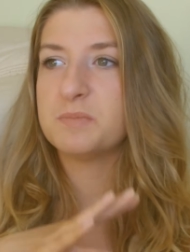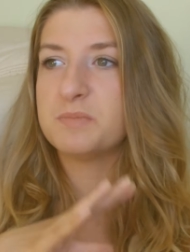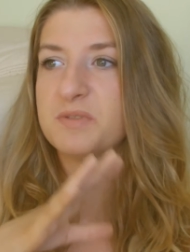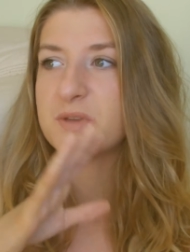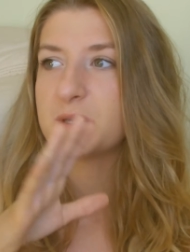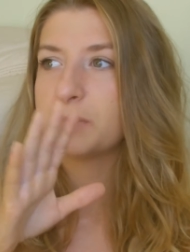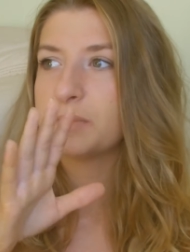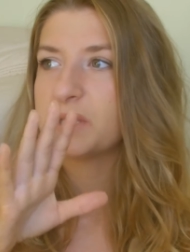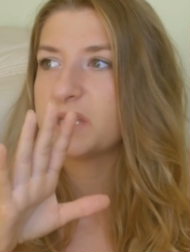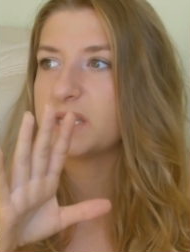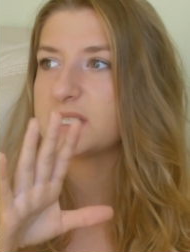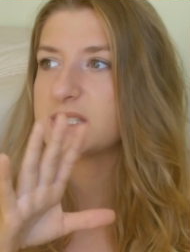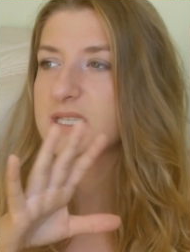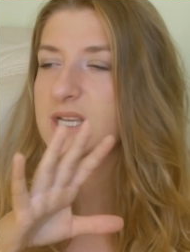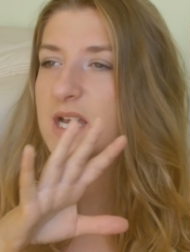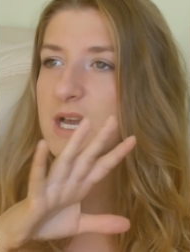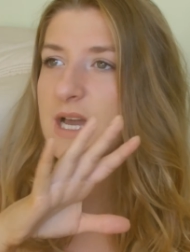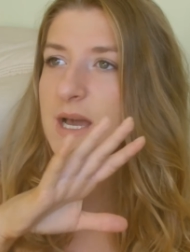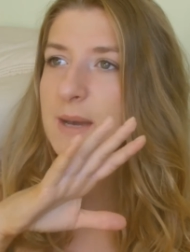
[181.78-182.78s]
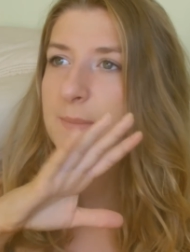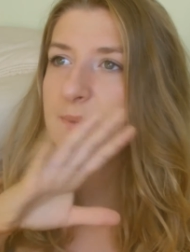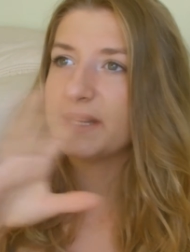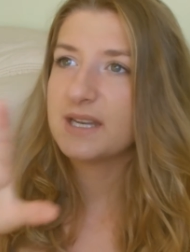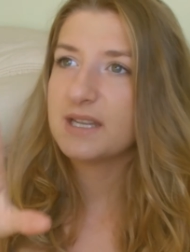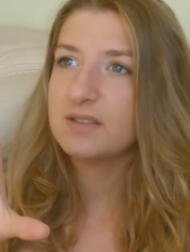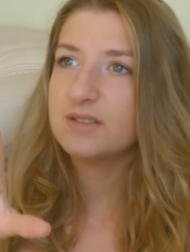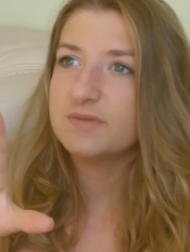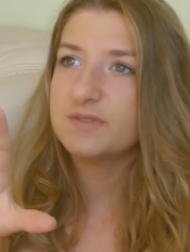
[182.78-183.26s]
because by
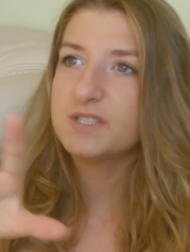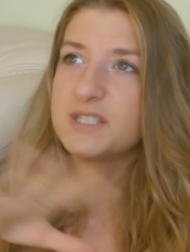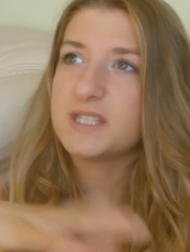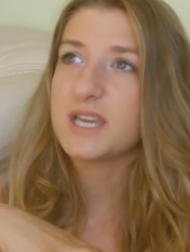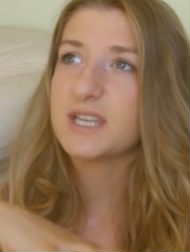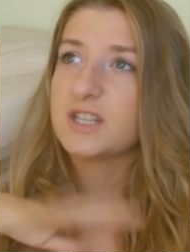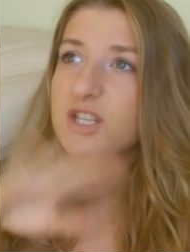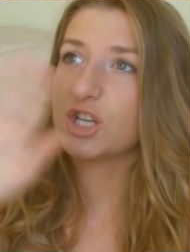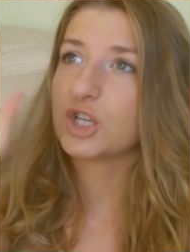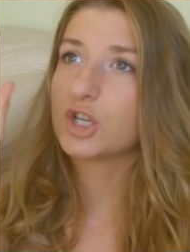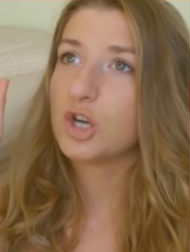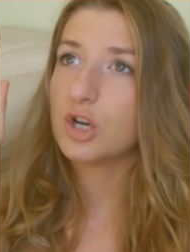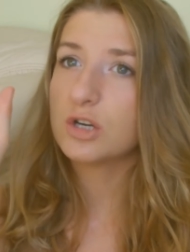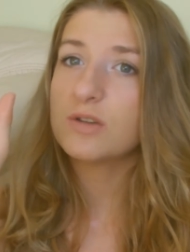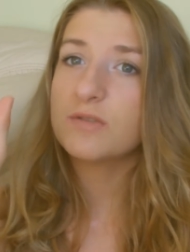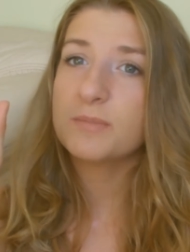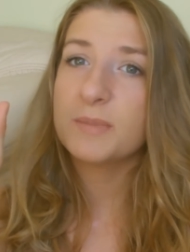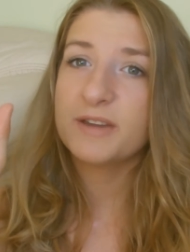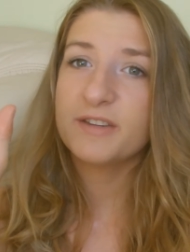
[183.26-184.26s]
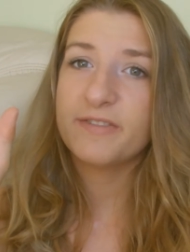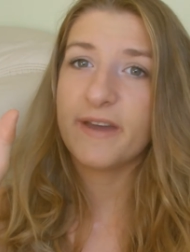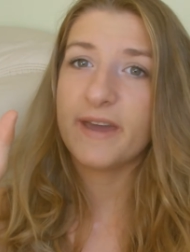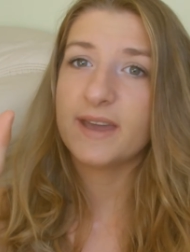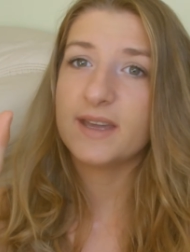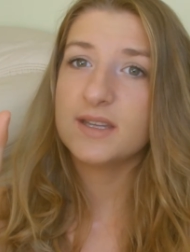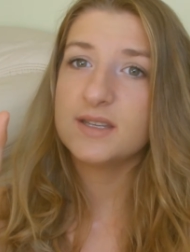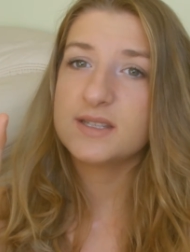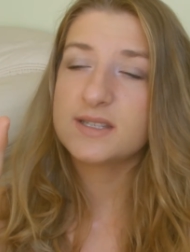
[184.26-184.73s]
the end of the day, they're gone off my
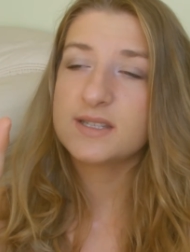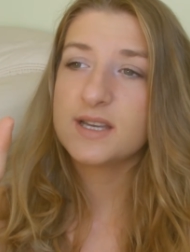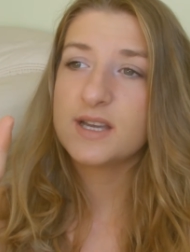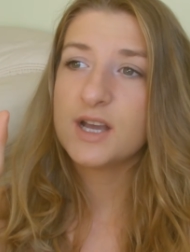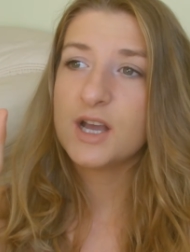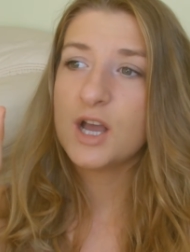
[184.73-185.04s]
face.